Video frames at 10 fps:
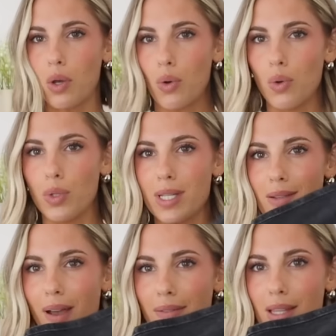coolness
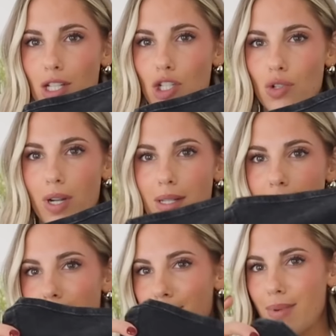of having these
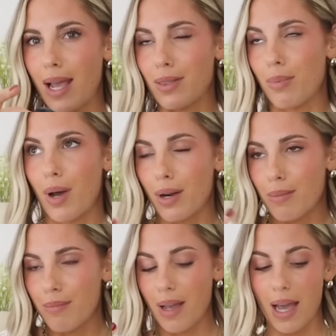strings at the bottom.